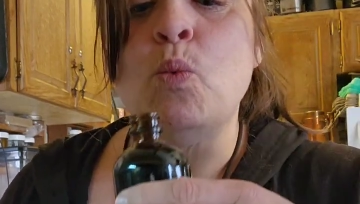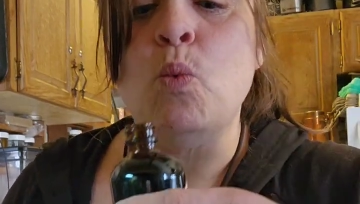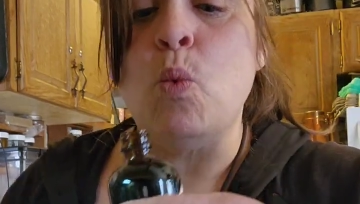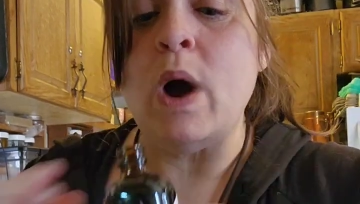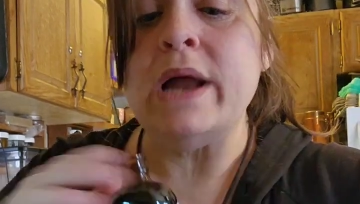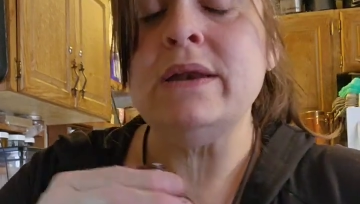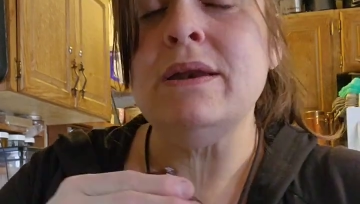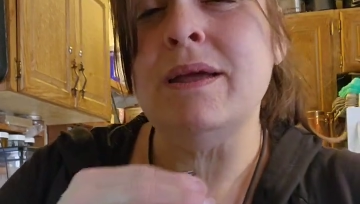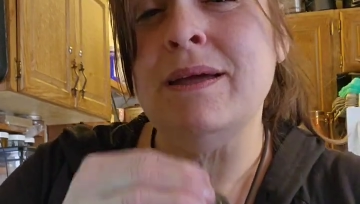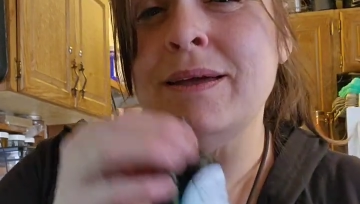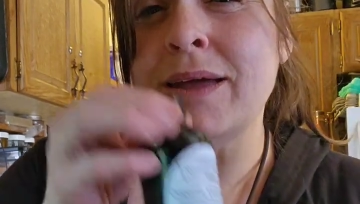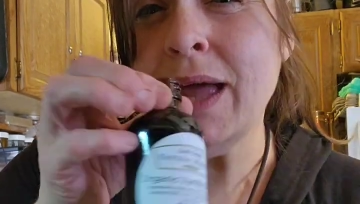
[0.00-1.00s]
1
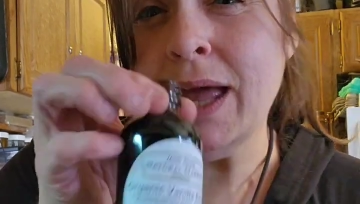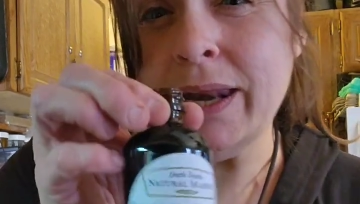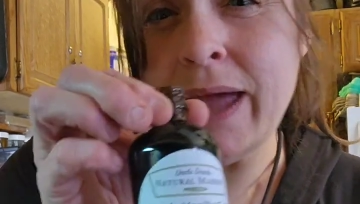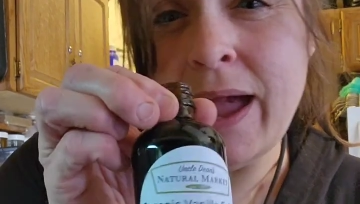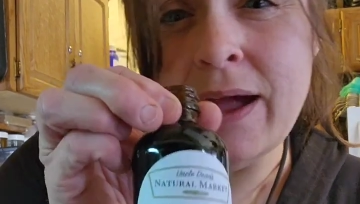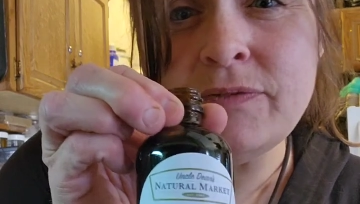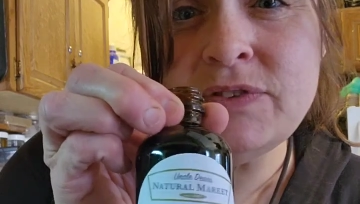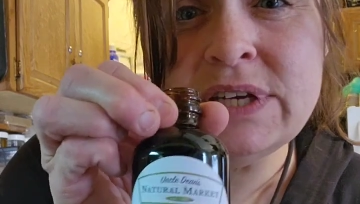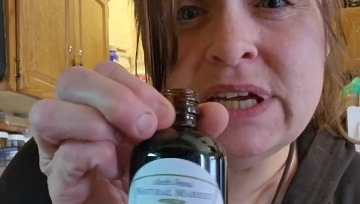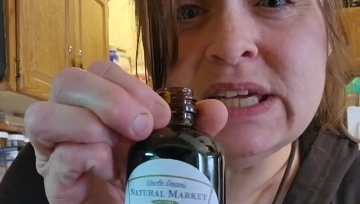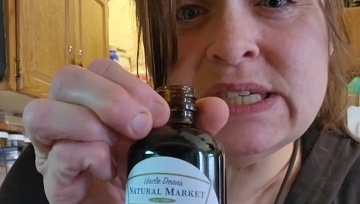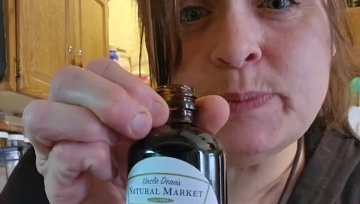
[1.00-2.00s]
1.5
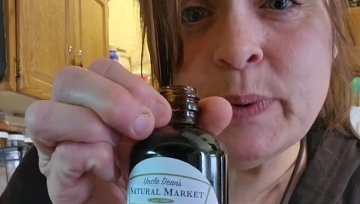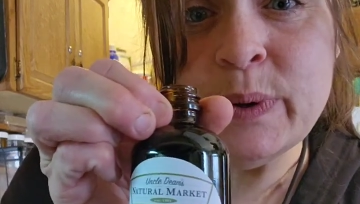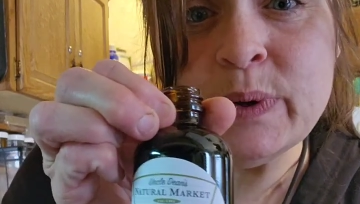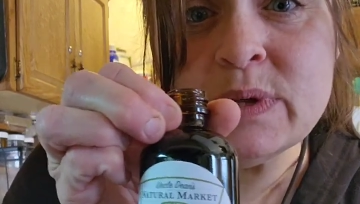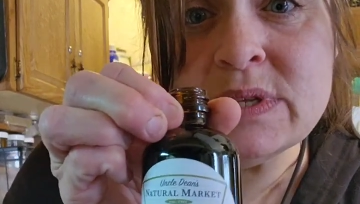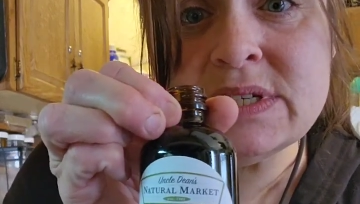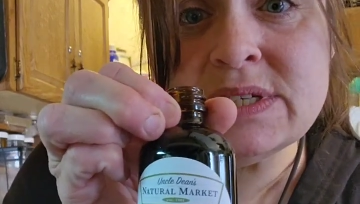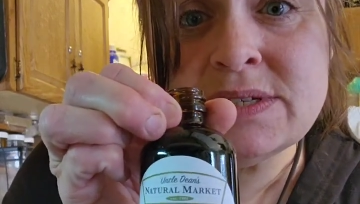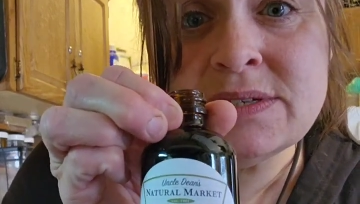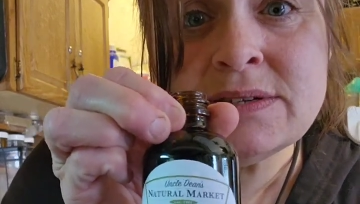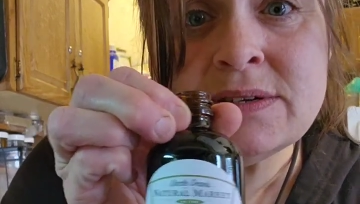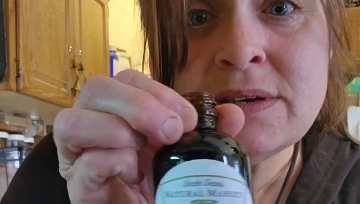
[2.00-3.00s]

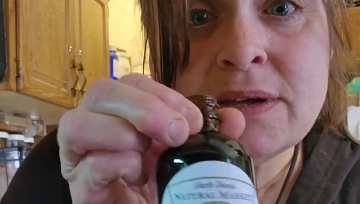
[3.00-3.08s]
teaspoons